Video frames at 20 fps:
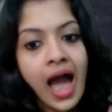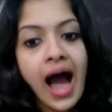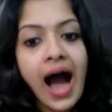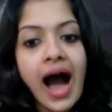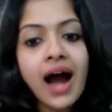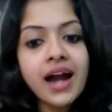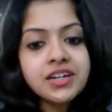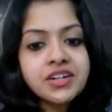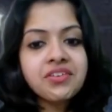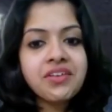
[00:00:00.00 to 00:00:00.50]

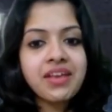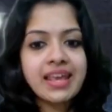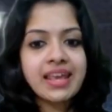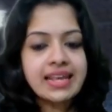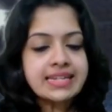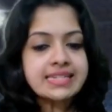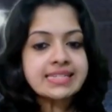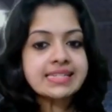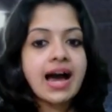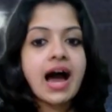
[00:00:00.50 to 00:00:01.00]

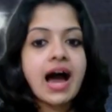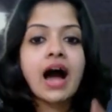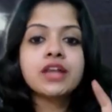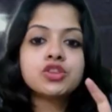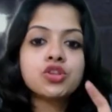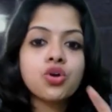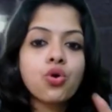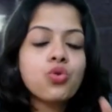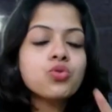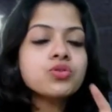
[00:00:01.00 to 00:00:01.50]
Arteries are
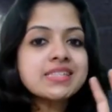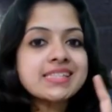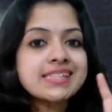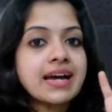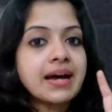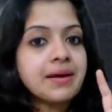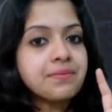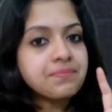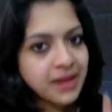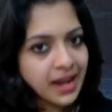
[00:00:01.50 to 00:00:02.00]
those
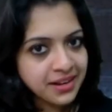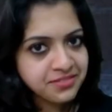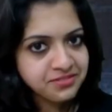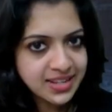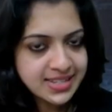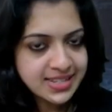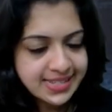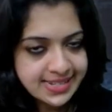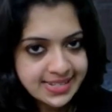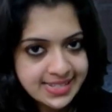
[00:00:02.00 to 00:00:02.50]
blood
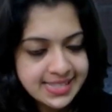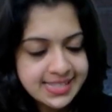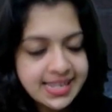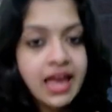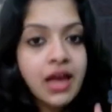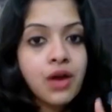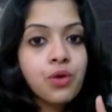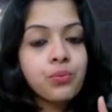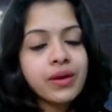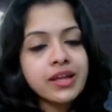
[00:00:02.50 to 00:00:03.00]
vessels
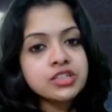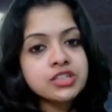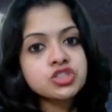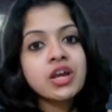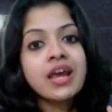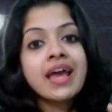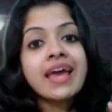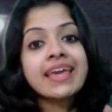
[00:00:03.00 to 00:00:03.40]
which